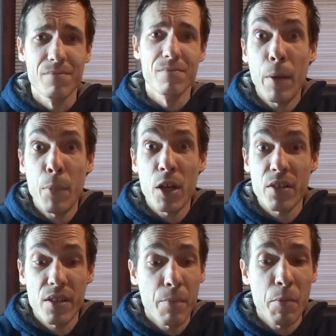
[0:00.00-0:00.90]

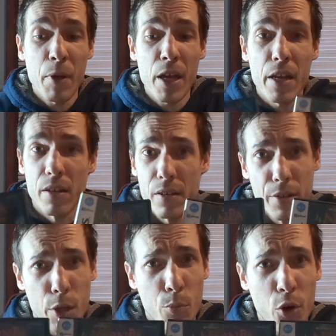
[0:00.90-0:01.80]
$5, keep in mind,
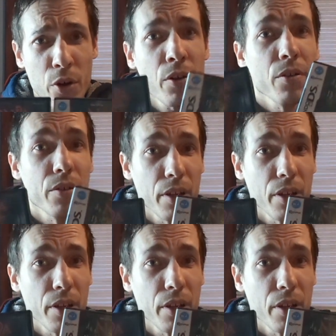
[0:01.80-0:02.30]
no more.